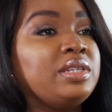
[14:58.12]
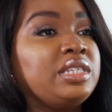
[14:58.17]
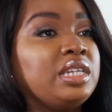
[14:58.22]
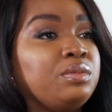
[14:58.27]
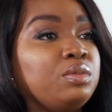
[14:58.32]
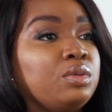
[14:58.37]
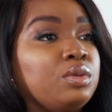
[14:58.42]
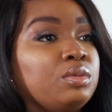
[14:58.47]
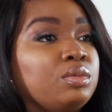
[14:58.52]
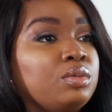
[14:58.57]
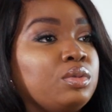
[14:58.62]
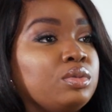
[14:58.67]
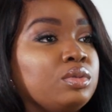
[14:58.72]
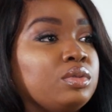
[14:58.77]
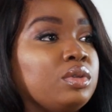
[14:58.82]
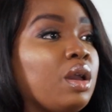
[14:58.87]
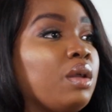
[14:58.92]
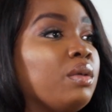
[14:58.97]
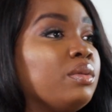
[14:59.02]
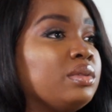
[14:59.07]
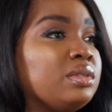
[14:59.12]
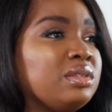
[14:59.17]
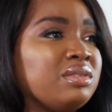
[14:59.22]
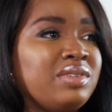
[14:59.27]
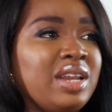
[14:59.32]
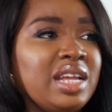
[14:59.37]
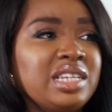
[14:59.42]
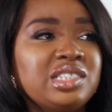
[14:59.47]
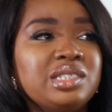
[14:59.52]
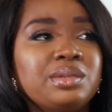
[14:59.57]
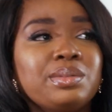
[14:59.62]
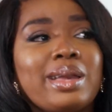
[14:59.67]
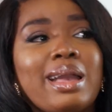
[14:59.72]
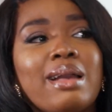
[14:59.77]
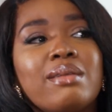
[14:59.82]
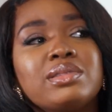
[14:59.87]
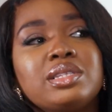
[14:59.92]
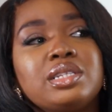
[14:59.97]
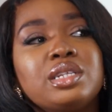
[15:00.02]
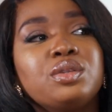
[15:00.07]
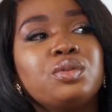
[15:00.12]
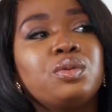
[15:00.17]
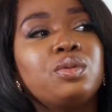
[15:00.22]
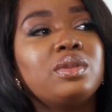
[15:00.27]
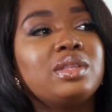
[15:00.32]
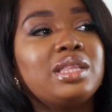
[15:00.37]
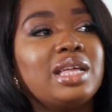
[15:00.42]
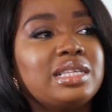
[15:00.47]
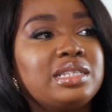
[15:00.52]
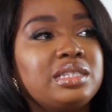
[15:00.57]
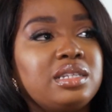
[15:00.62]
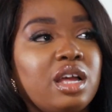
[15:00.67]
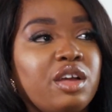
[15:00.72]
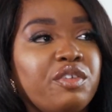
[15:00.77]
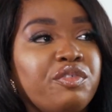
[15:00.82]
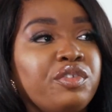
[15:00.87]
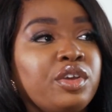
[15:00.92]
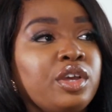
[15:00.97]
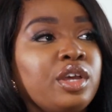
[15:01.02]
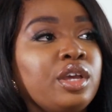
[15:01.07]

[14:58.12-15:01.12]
we said we'll go to relationship counselling, all of that stuff,